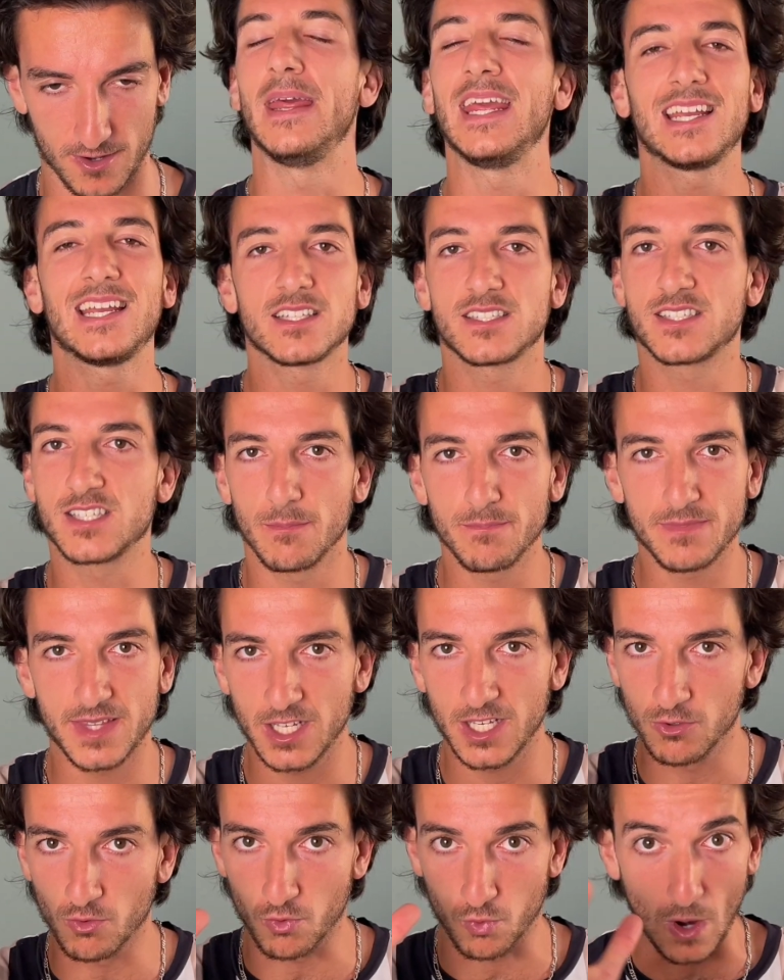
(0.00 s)
Make it
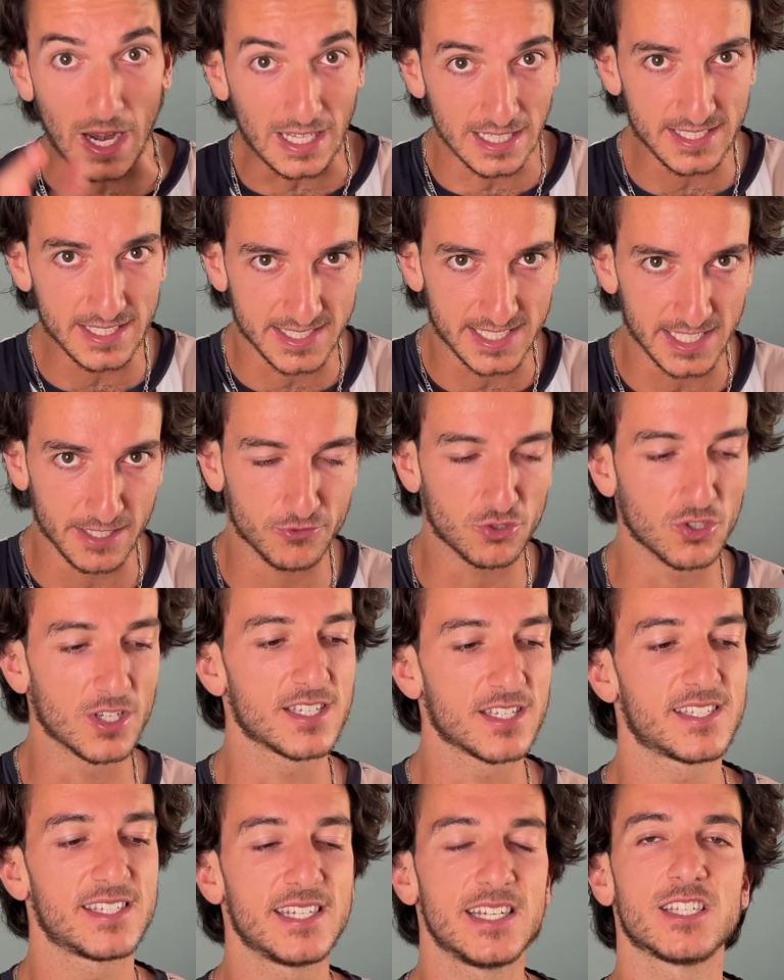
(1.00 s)
something relative to
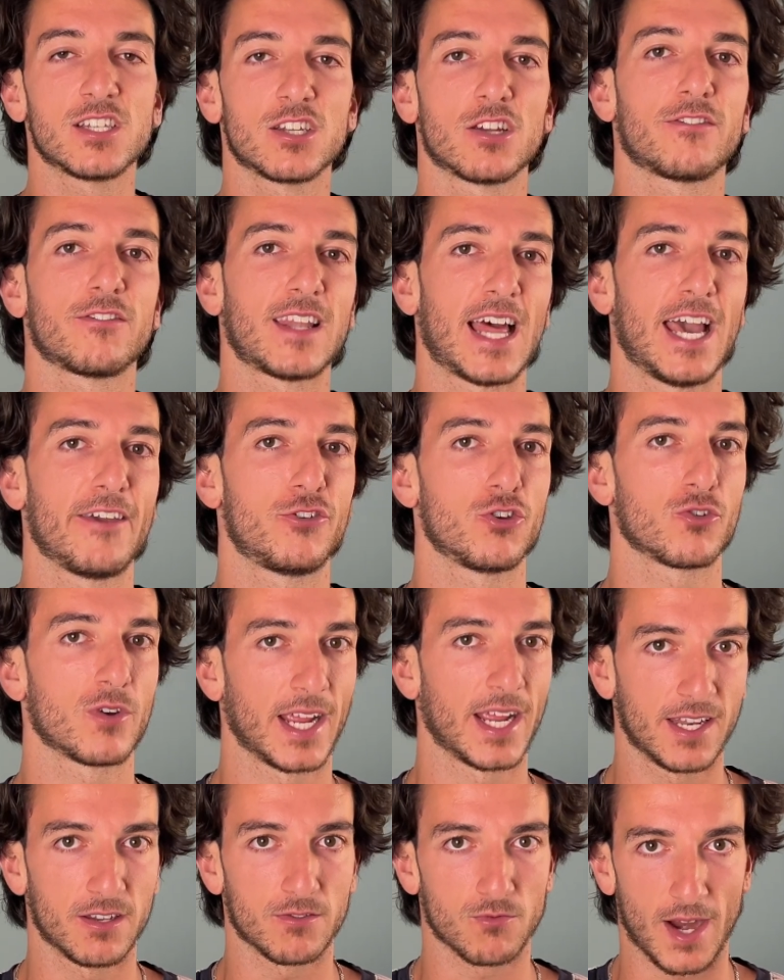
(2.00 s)
the season of life you're
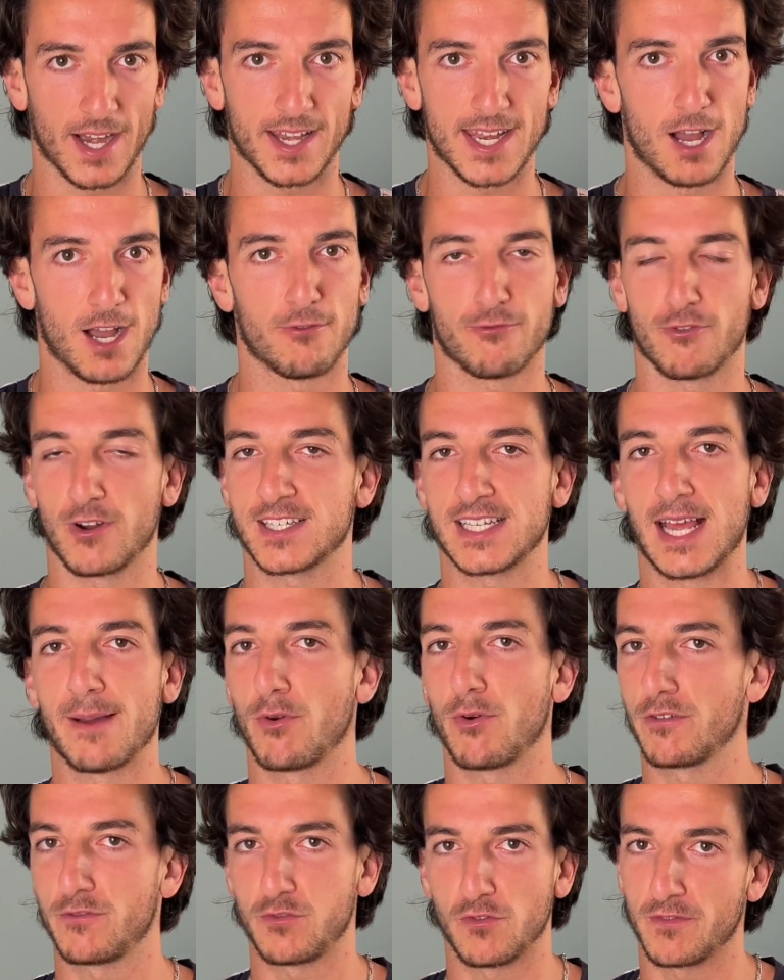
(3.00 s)
in right now. For
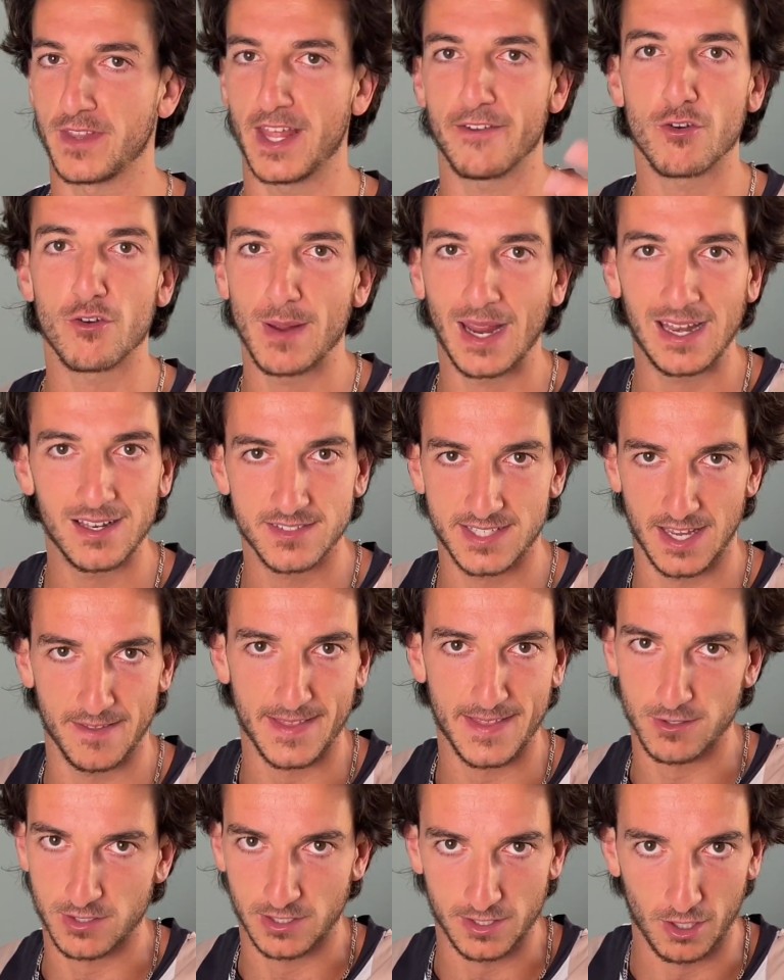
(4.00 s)
example, if you've never made
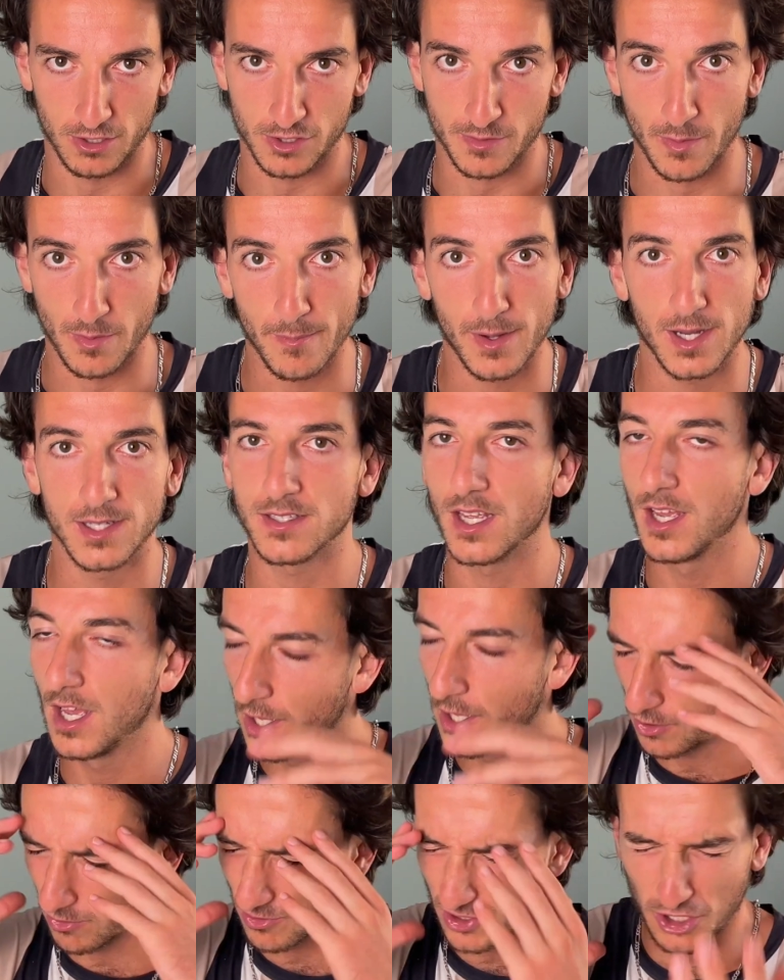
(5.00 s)
$10,000 per month,
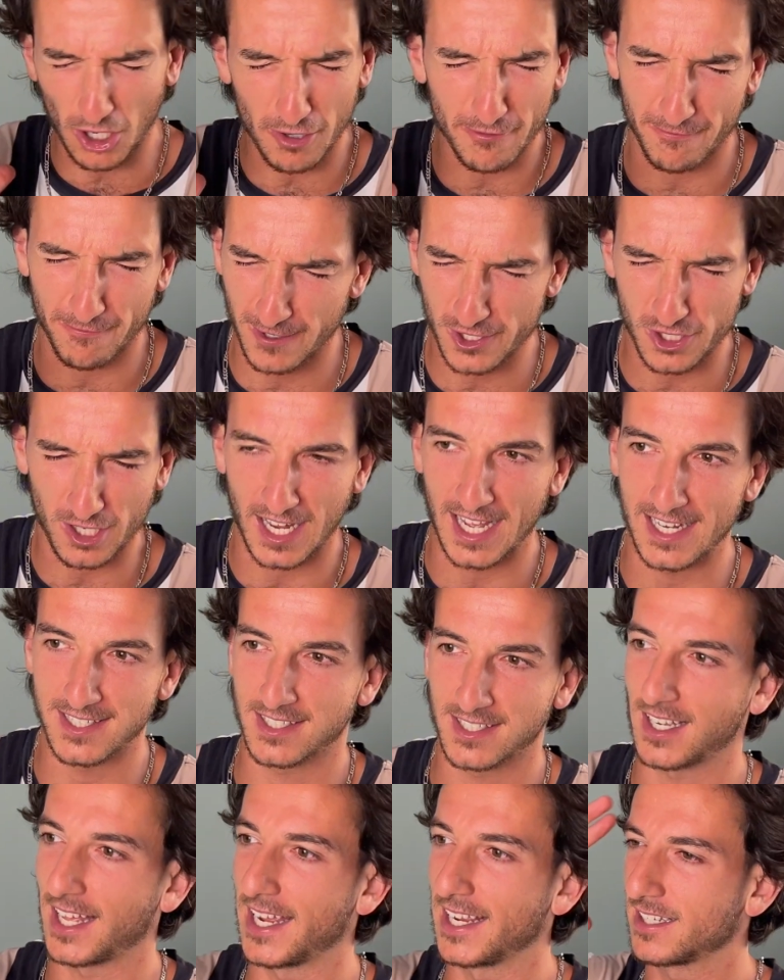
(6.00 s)
don't start
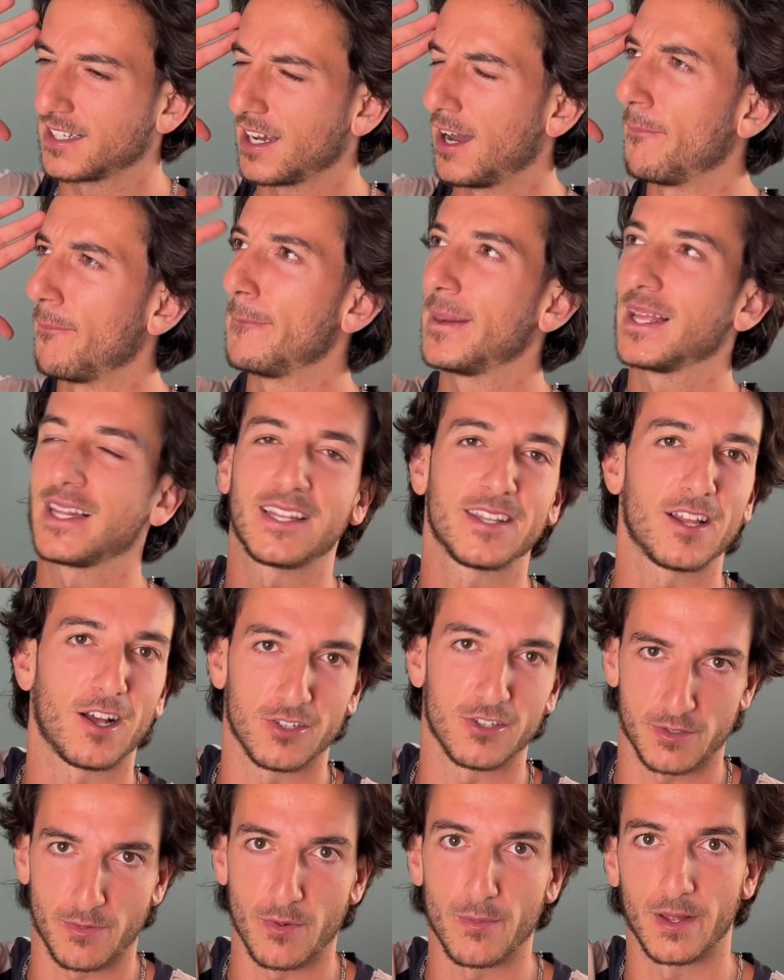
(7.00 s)
visualizing like $1 million
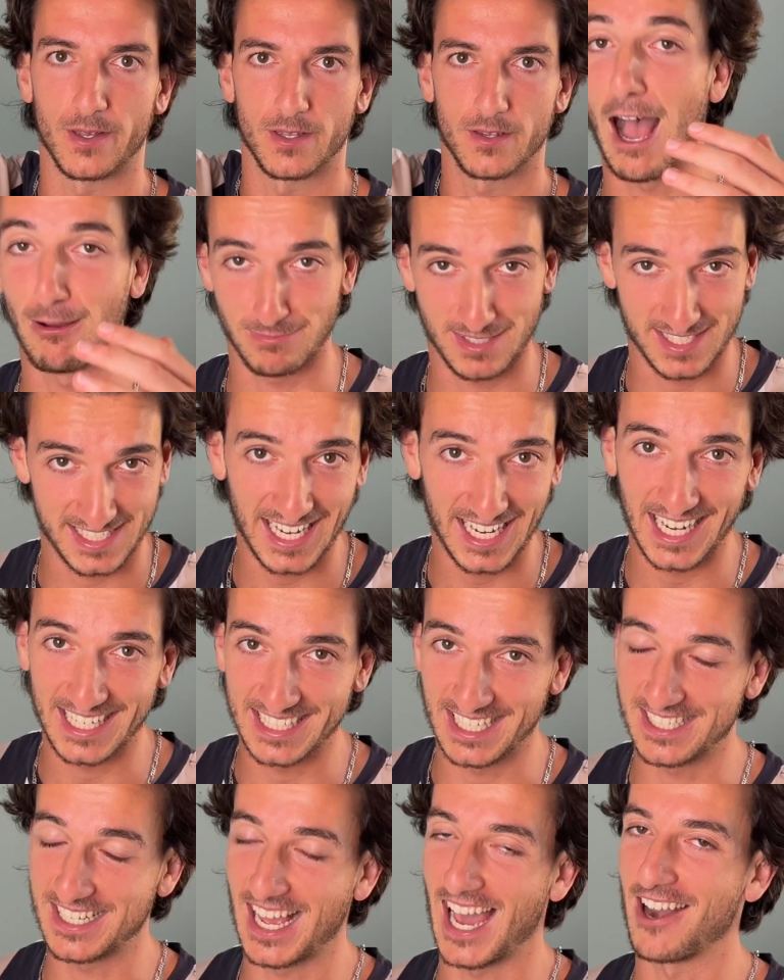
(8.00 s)
per month. I'm
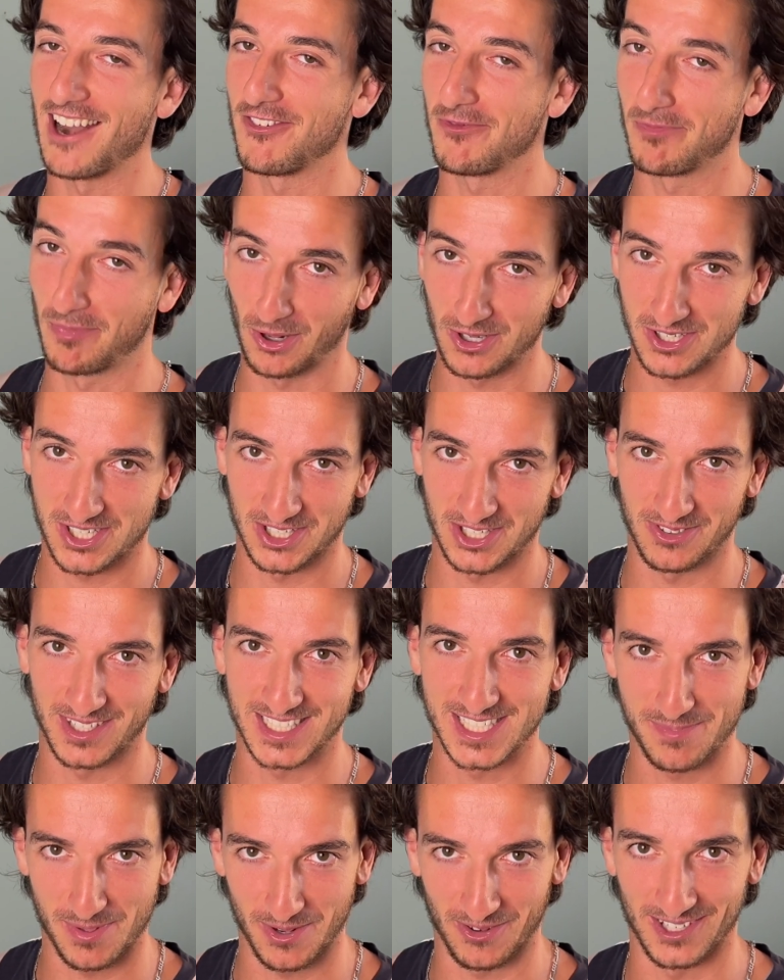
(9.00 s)
saying this out of personal
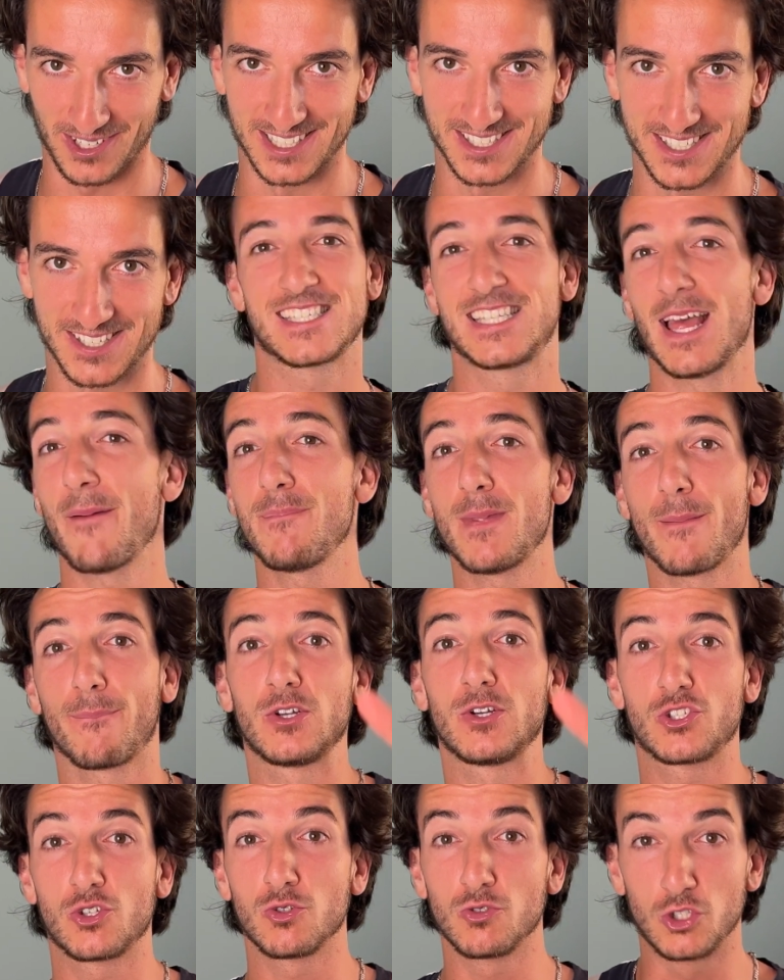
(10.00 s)
experience. Step
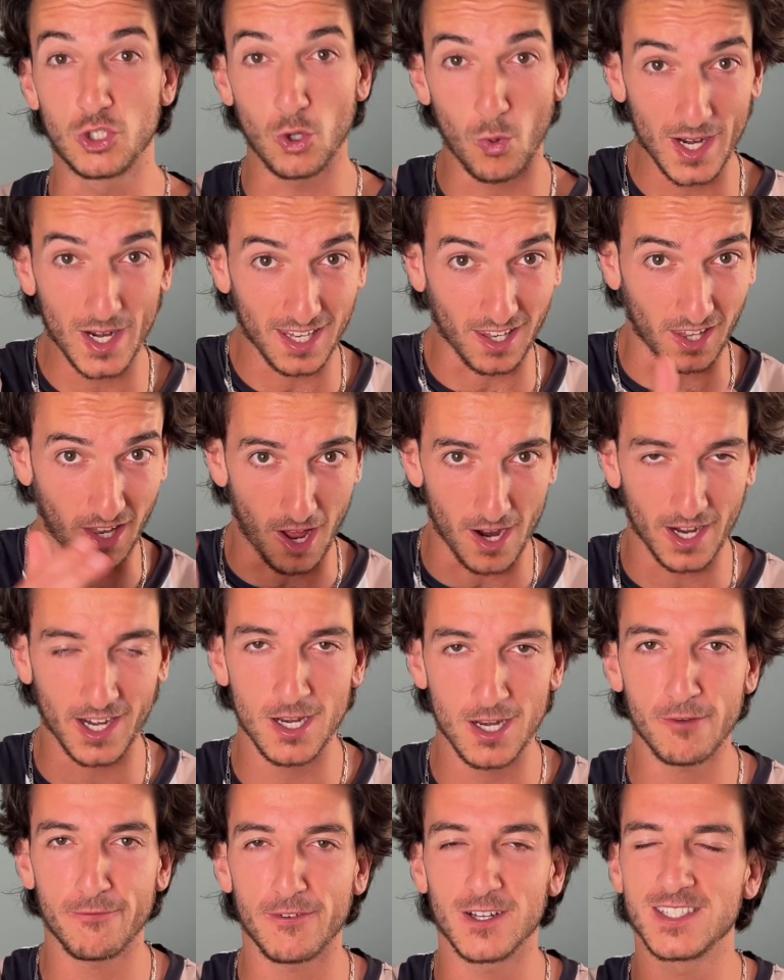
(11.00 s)
number 2, do it long
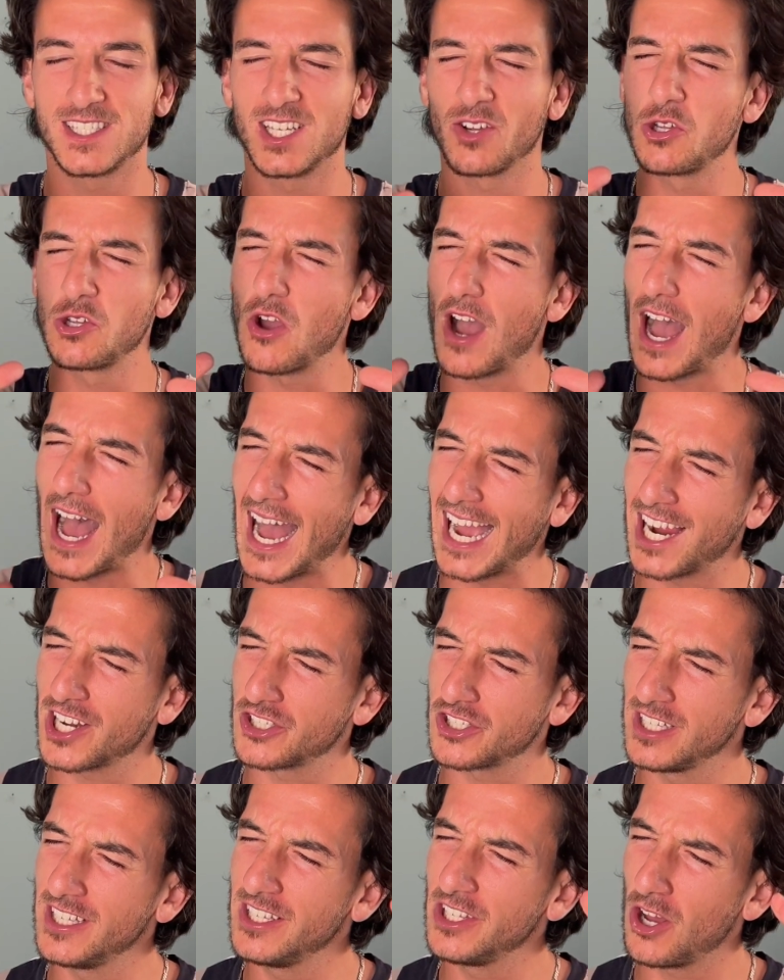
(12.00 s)
enough until you
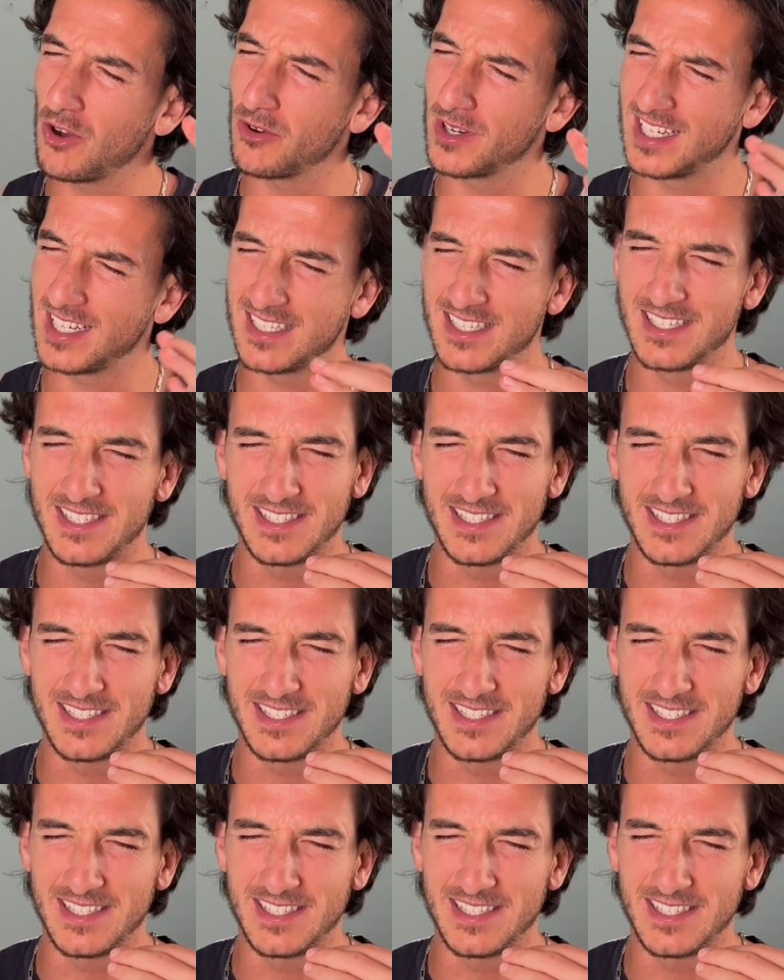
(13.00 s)
actually notice